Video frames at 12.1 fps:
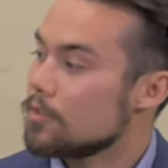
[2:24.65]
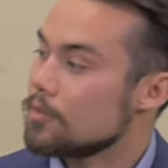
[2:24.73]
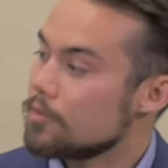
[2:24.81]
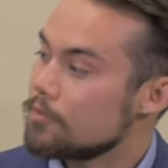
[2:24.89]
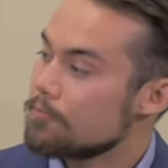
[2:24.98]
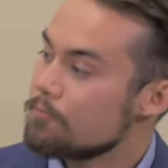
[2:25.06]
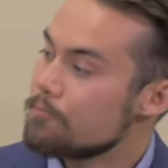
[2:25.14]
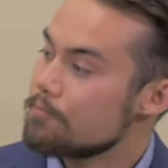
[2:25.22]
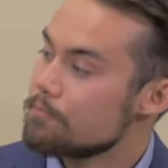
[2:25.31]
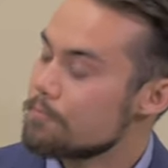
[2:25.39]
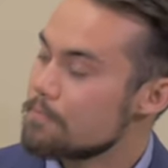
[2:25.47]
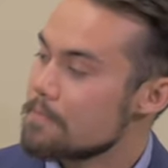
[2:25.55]

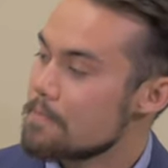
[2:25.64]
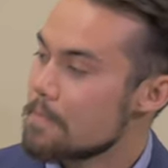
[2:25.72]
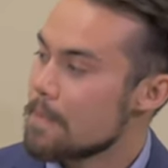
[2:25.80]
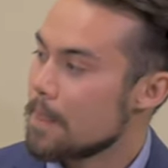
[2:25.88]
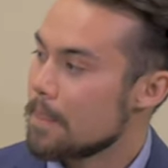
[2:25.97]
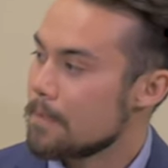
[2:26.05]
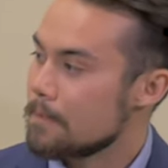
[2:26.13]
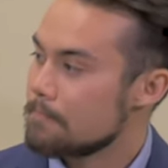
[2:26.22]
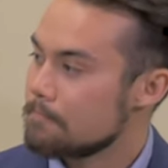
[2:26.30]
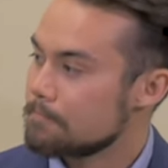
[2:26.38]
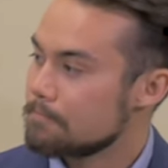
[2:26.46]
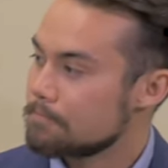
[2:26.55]

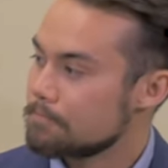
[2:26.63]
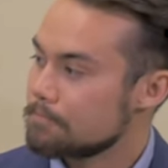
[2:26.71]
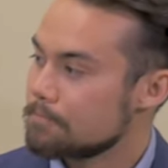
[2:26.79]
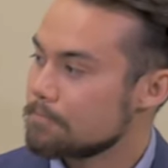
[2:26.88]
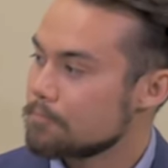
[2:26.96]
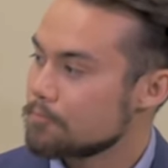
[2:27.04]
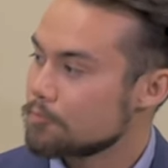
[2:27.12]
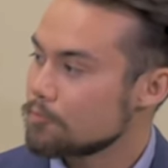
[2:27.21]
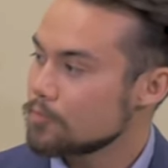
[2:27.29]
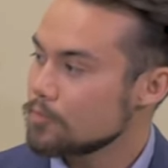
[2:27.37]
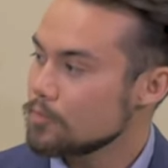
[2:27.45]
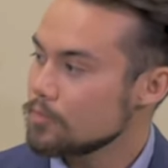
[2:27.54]

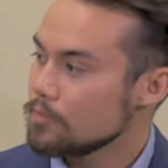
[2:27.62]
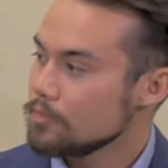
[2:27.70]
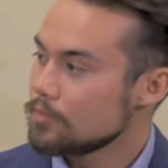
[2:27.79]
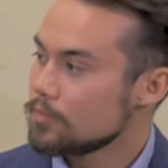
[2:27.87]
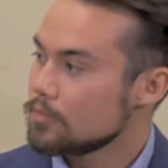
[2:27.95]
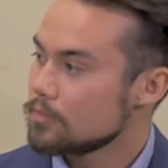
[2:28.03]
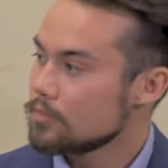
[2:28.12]
(not speaking)